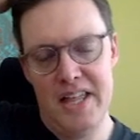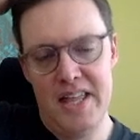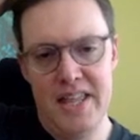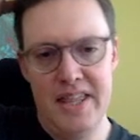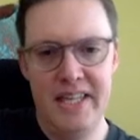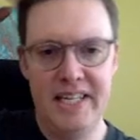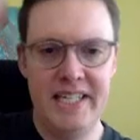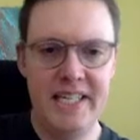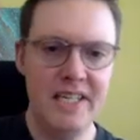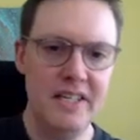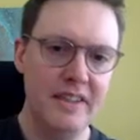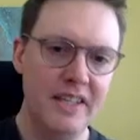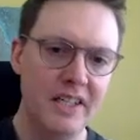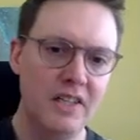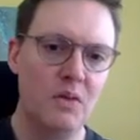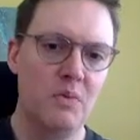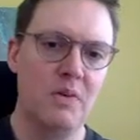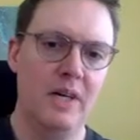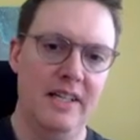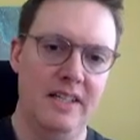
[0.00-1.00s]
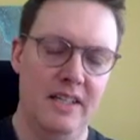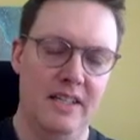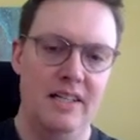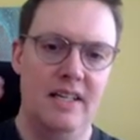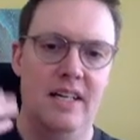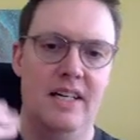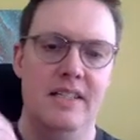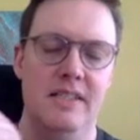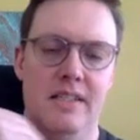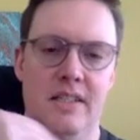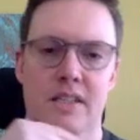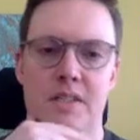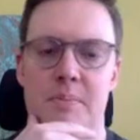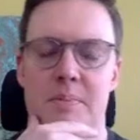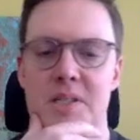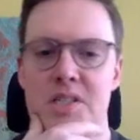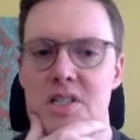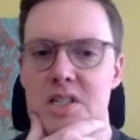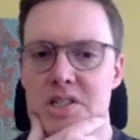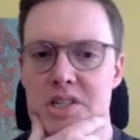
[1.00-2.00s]
The key thing to recognize in this
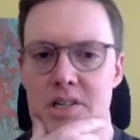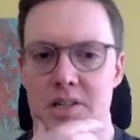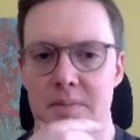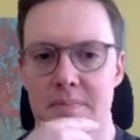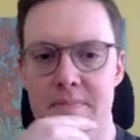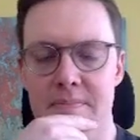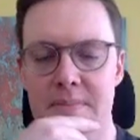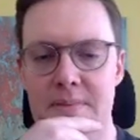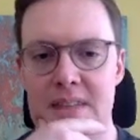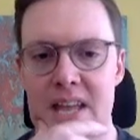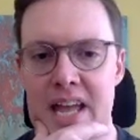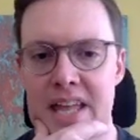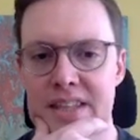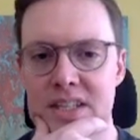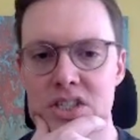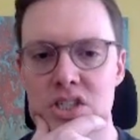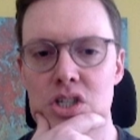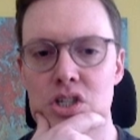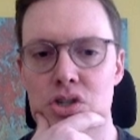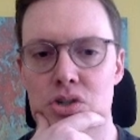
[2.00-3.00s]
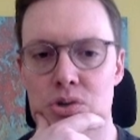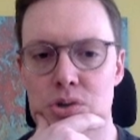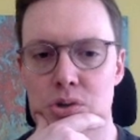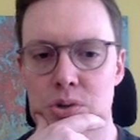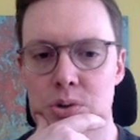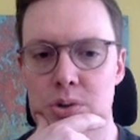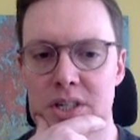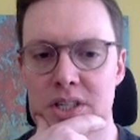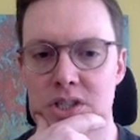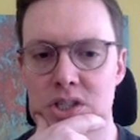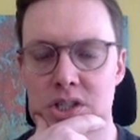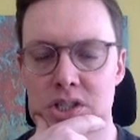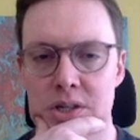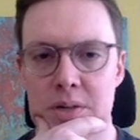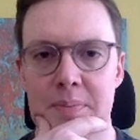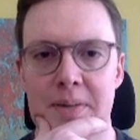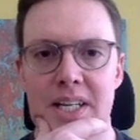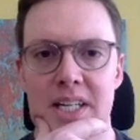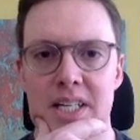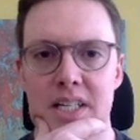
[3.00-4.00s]
position, and this is true in so
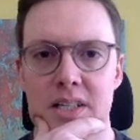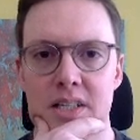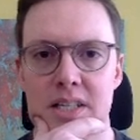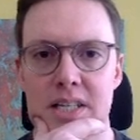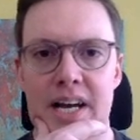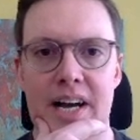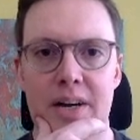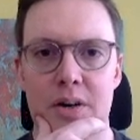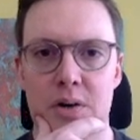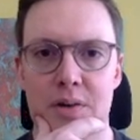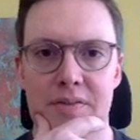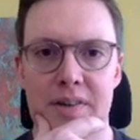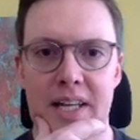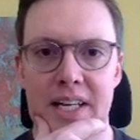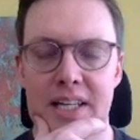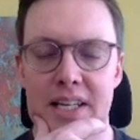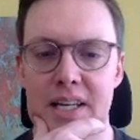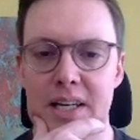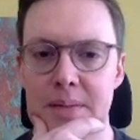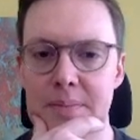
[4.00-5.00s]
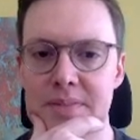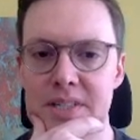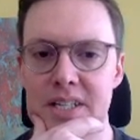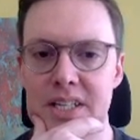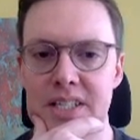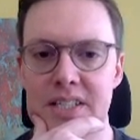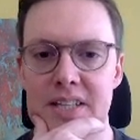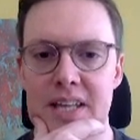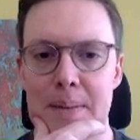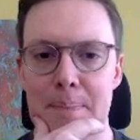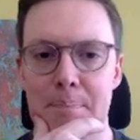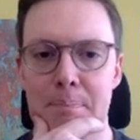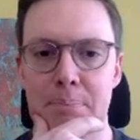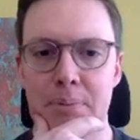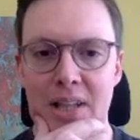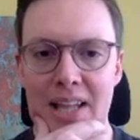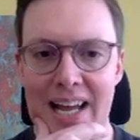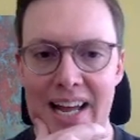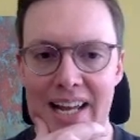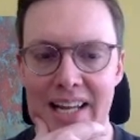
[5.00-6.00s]
many Najdorf endgames, is that
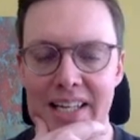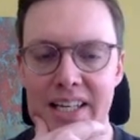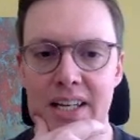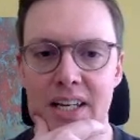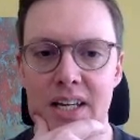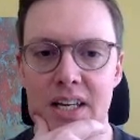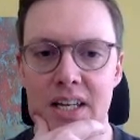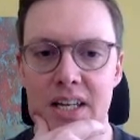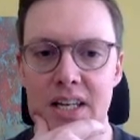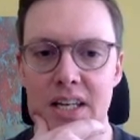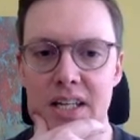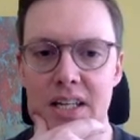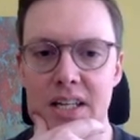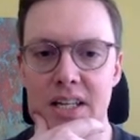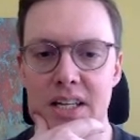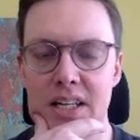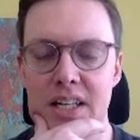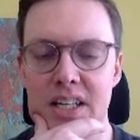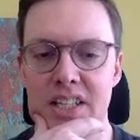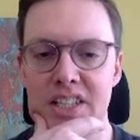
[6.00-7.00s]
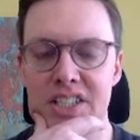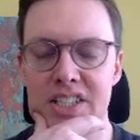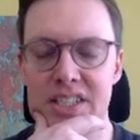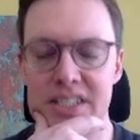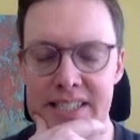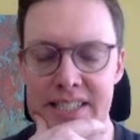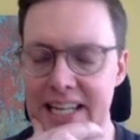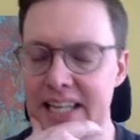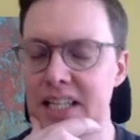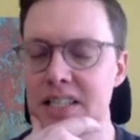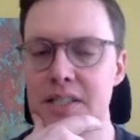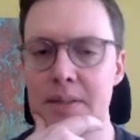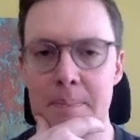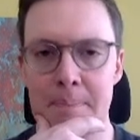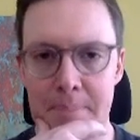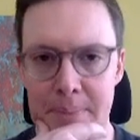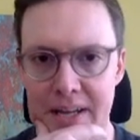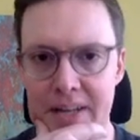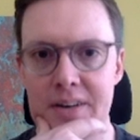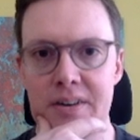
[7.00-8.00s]
Black stands
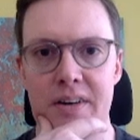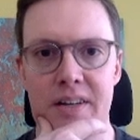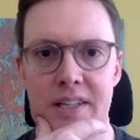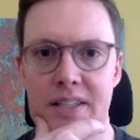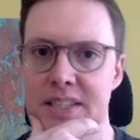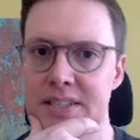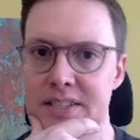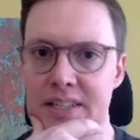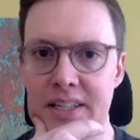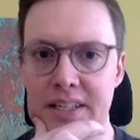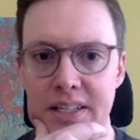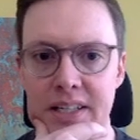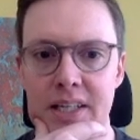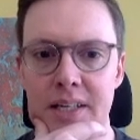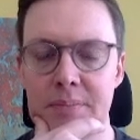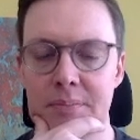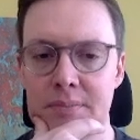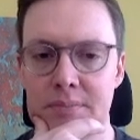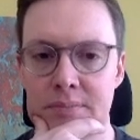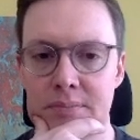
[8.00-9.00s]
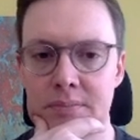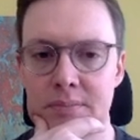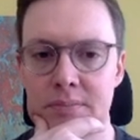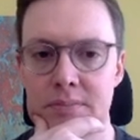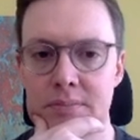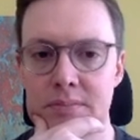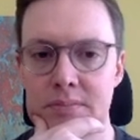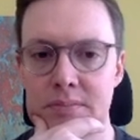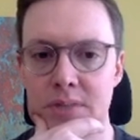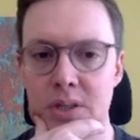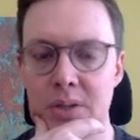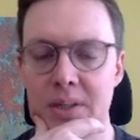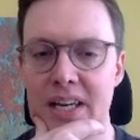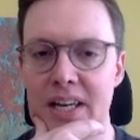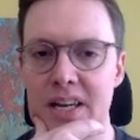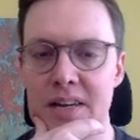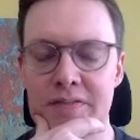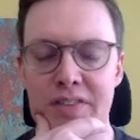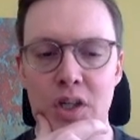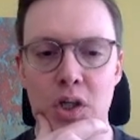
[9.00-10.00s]
better in this endgame. Okay,
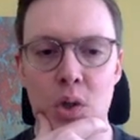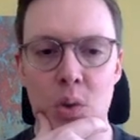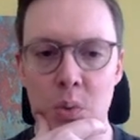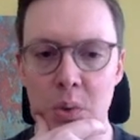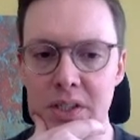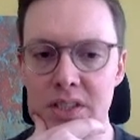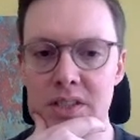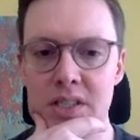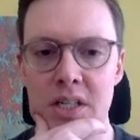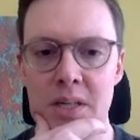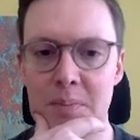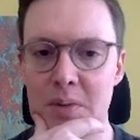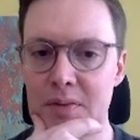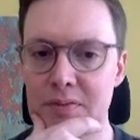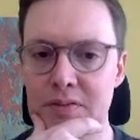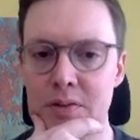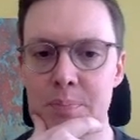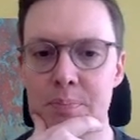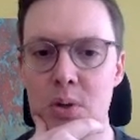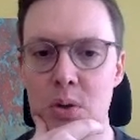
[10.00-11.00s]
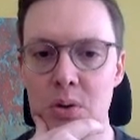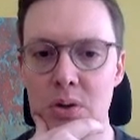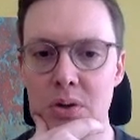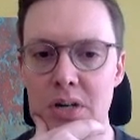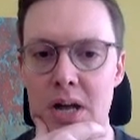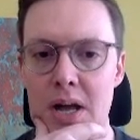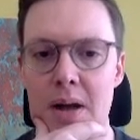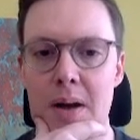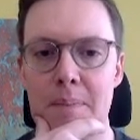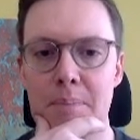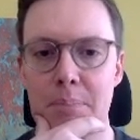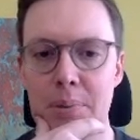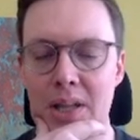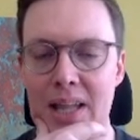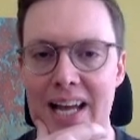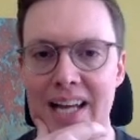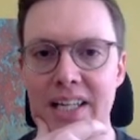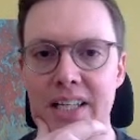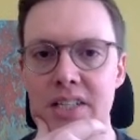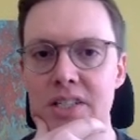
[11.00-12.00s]
if the queens come off the board,
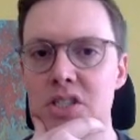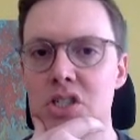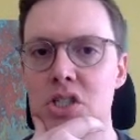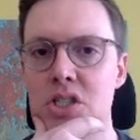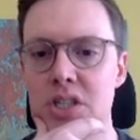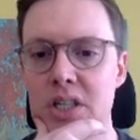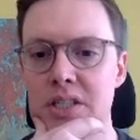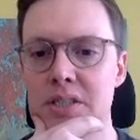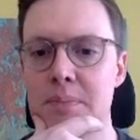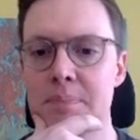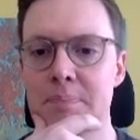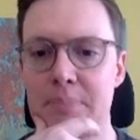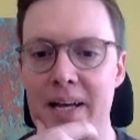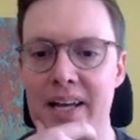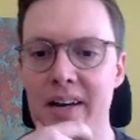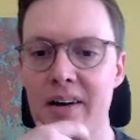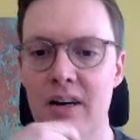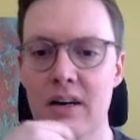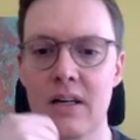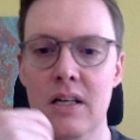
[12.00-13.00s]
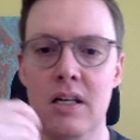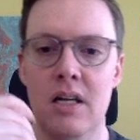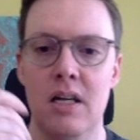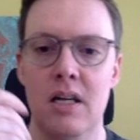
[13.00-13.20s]
Black is just better.